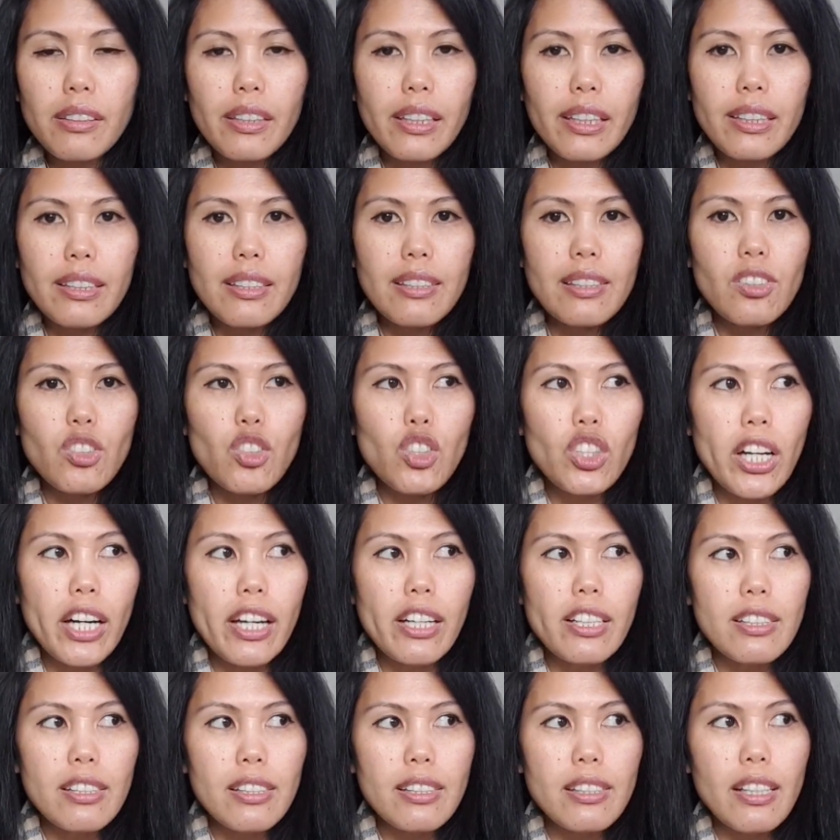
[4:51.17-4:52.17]
It's
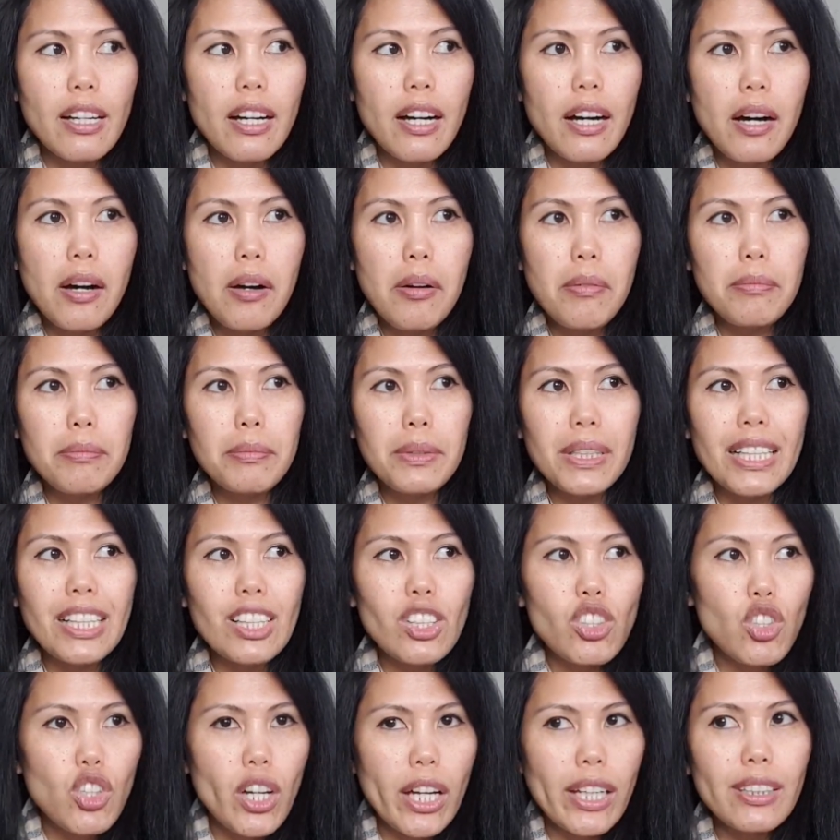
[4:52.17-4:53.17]
just
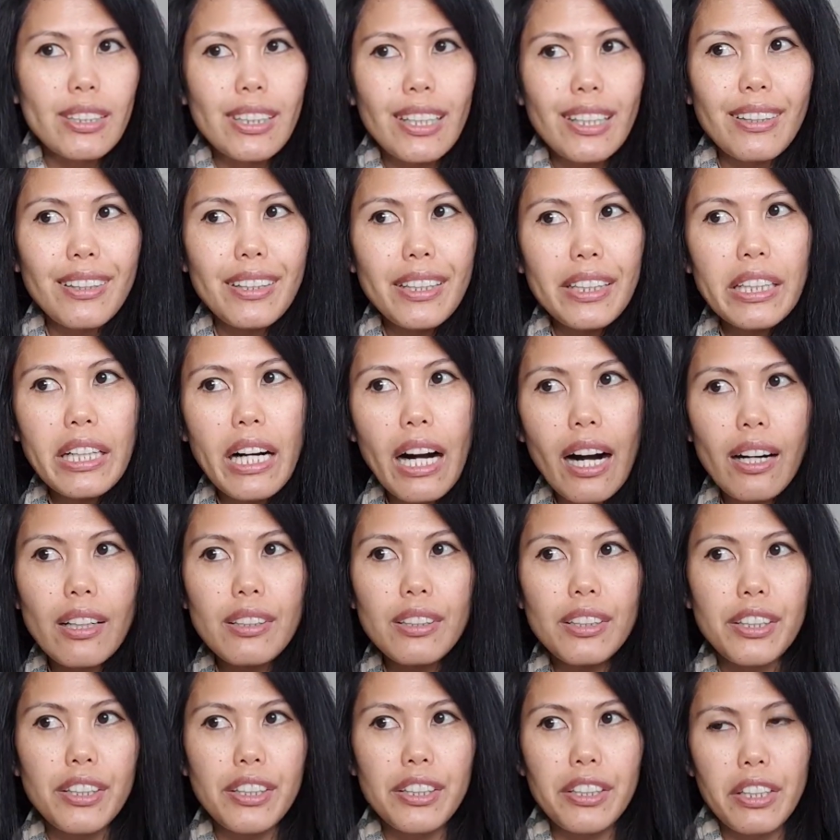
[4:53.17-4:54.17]
injecting the
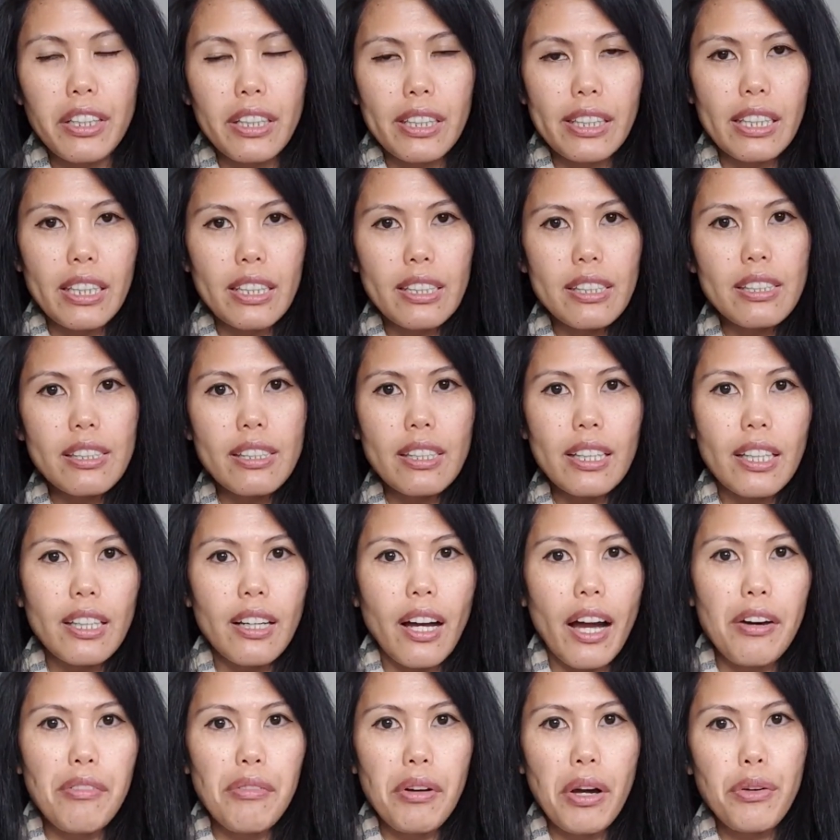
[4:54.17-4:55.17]
color
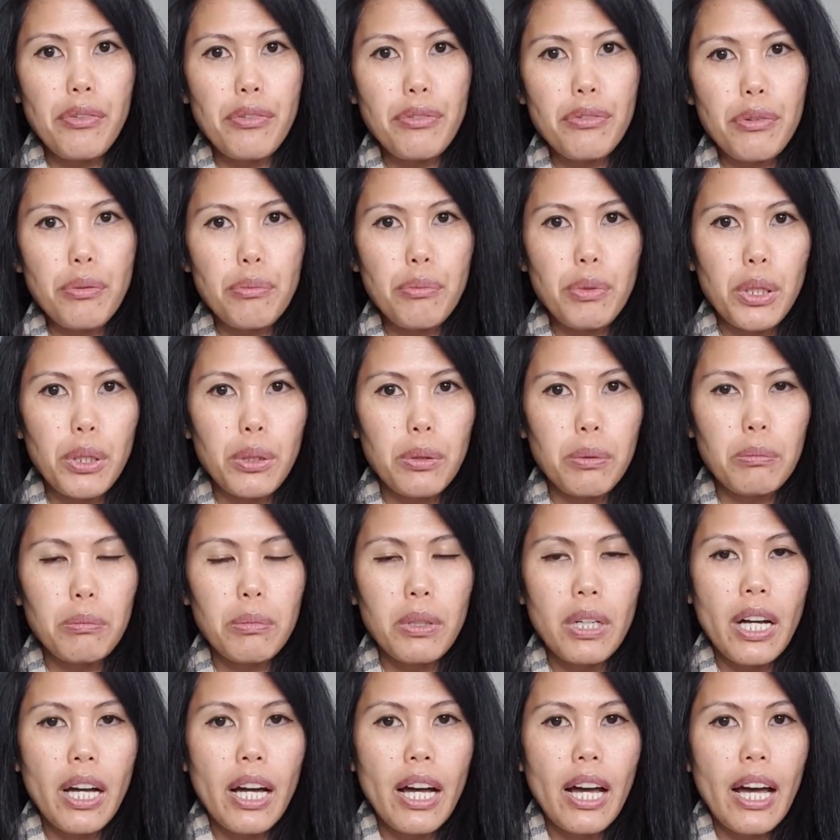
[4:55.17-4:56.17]
around the room.
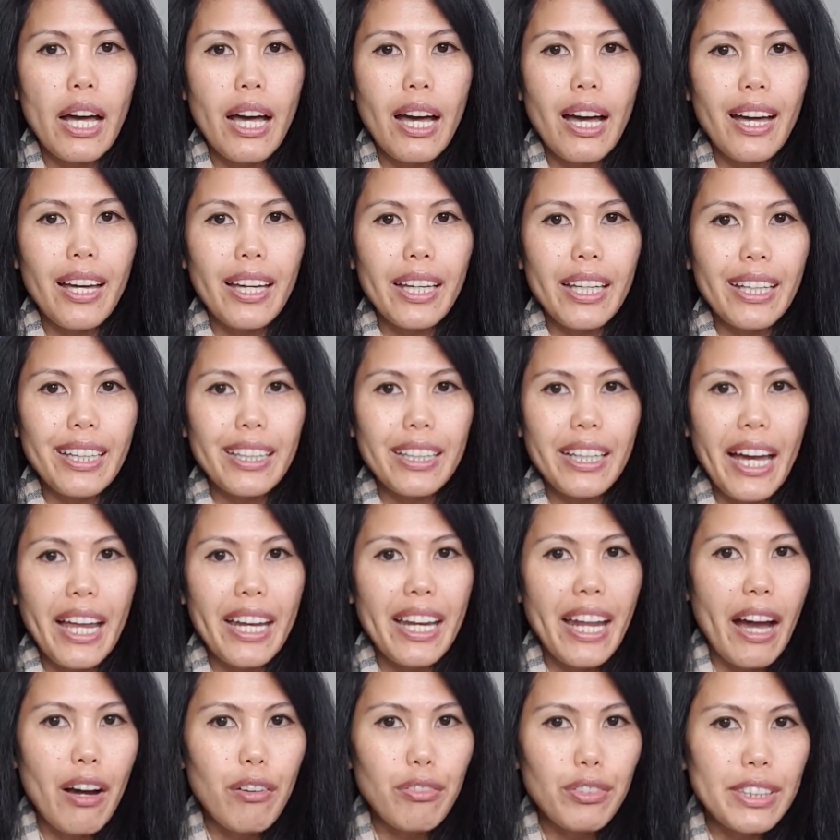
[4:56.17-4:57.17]
in an
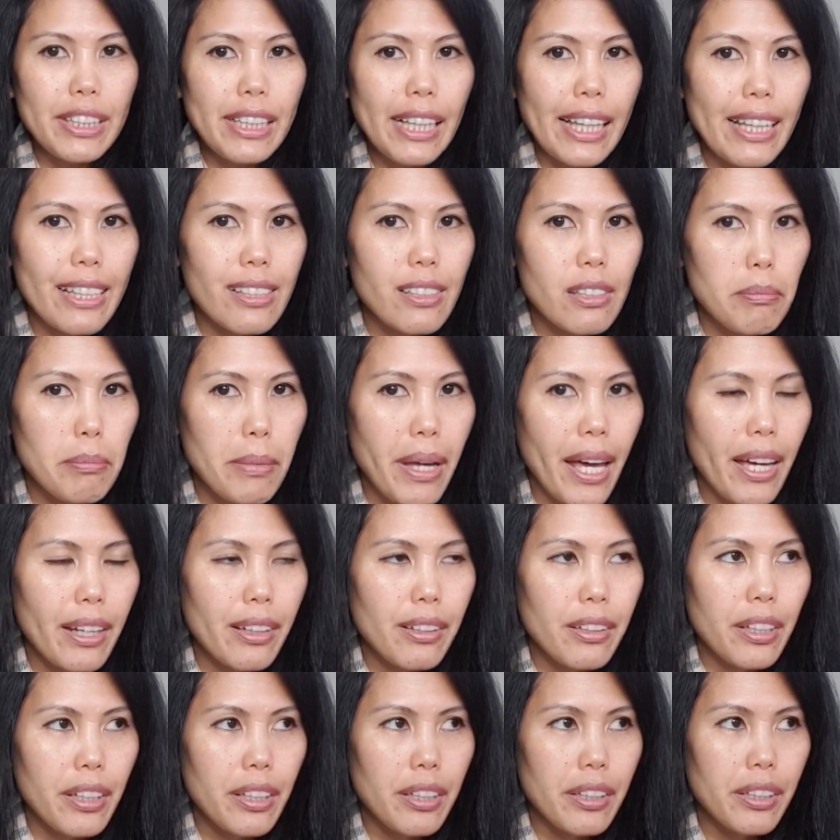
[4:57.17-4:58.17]
effortless
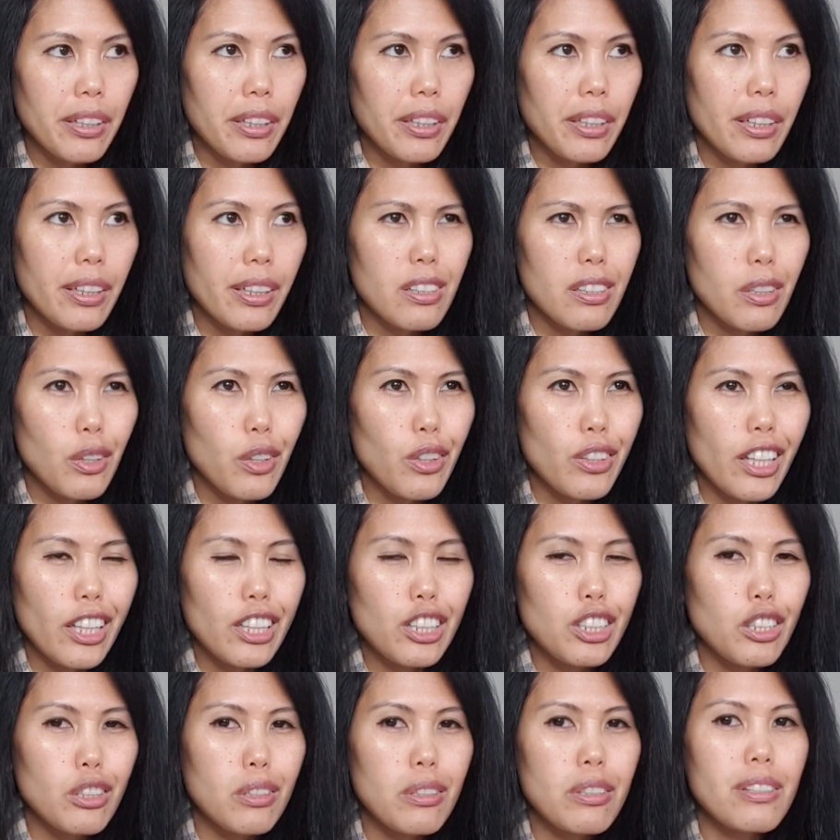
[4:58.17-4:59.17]
manner so
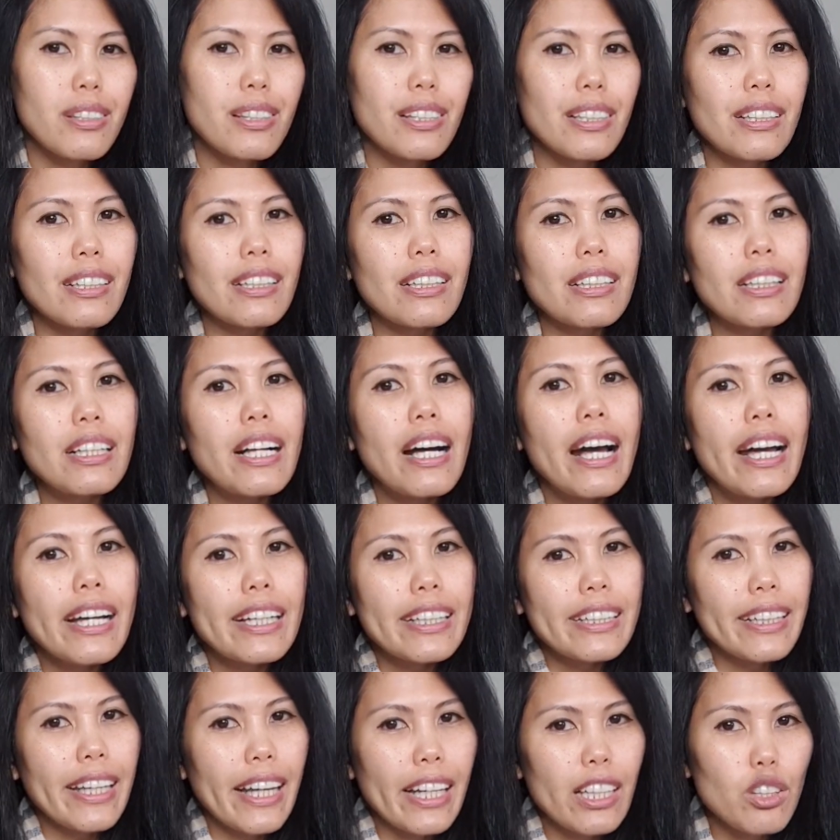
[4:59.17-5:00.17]
that you still
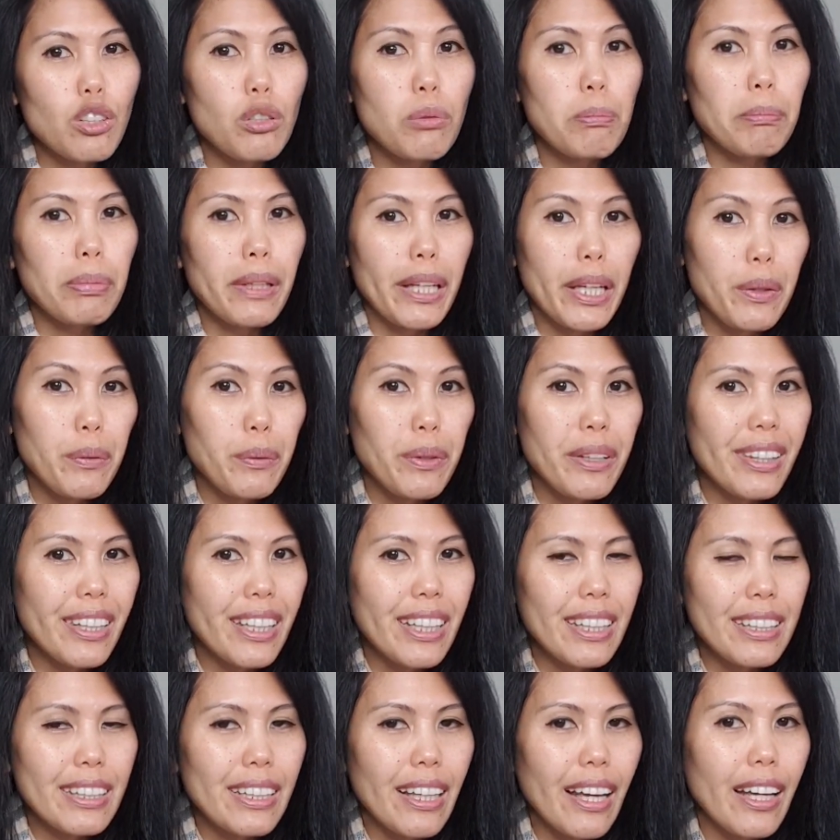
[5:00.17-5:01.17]
get to play with
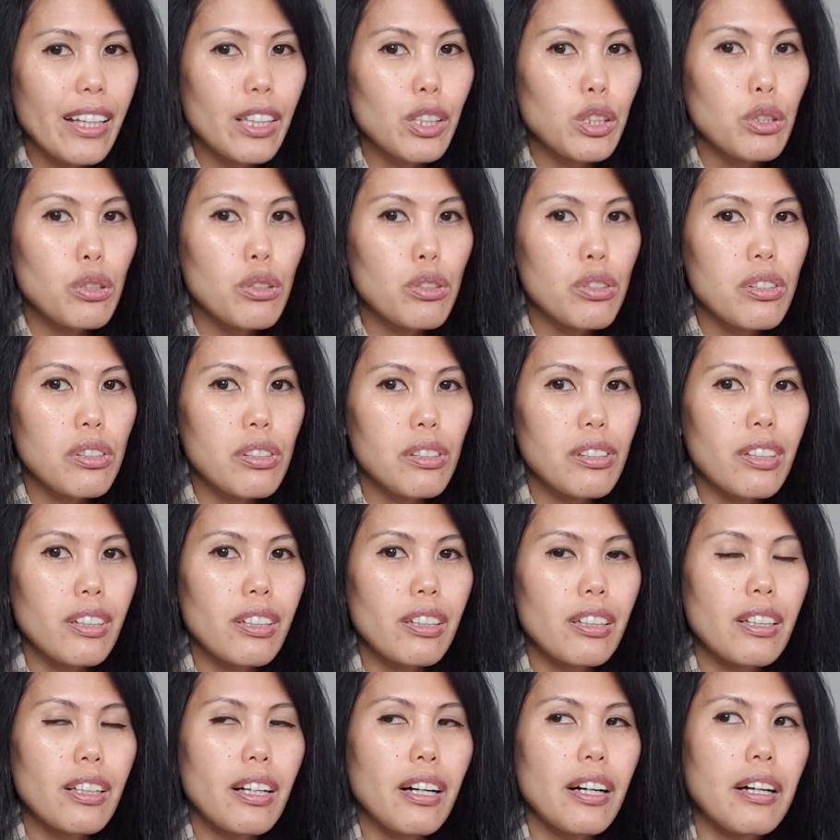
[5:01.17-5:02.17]
it and you
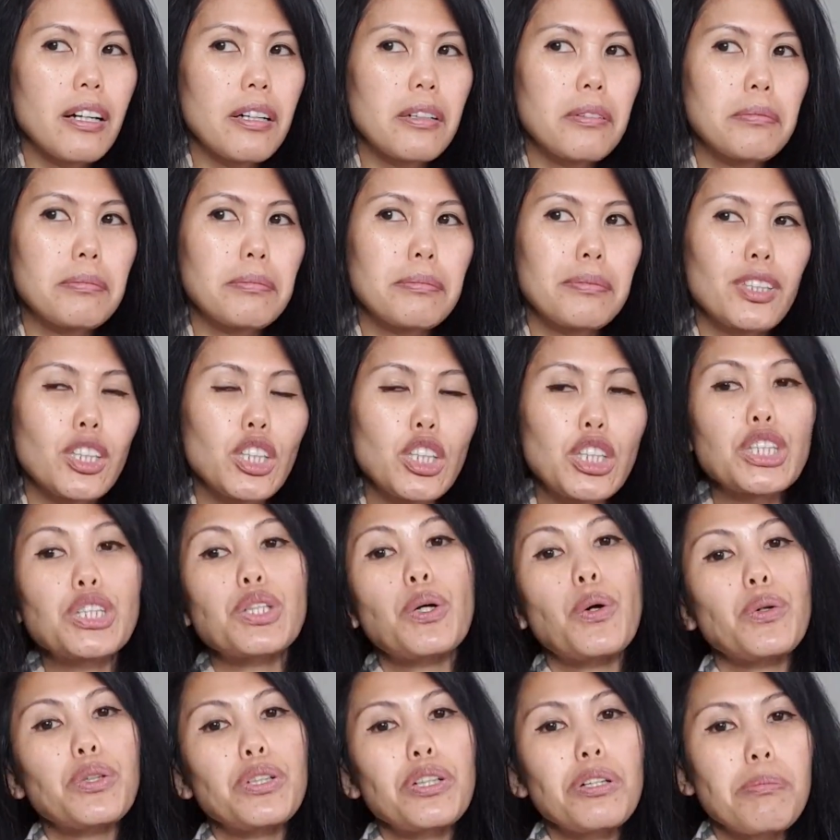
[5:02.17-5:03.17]
still
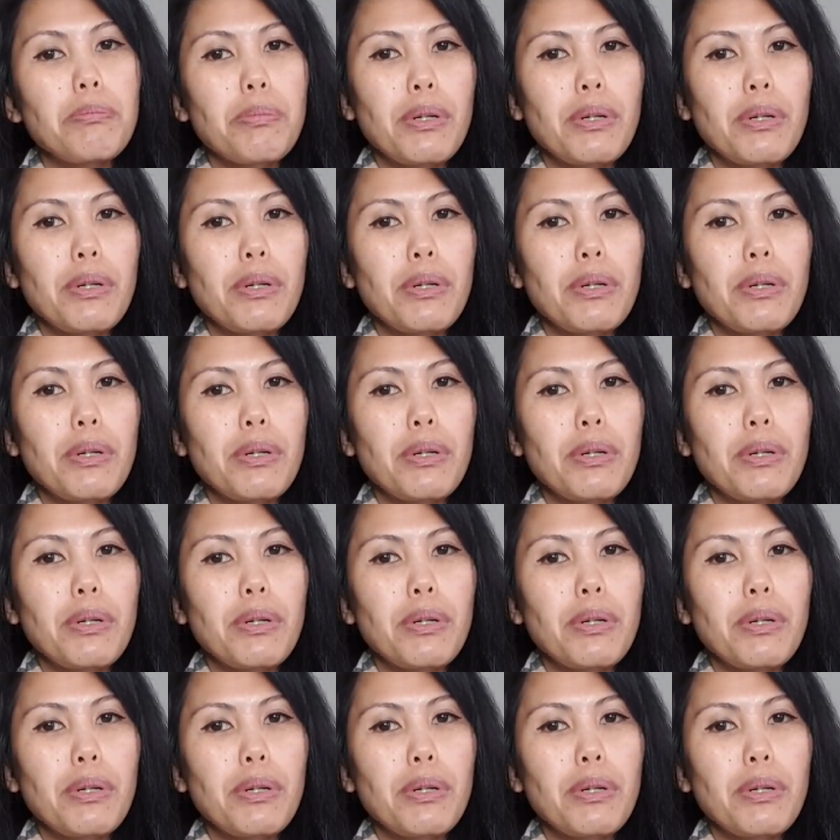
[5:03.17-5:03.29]
show your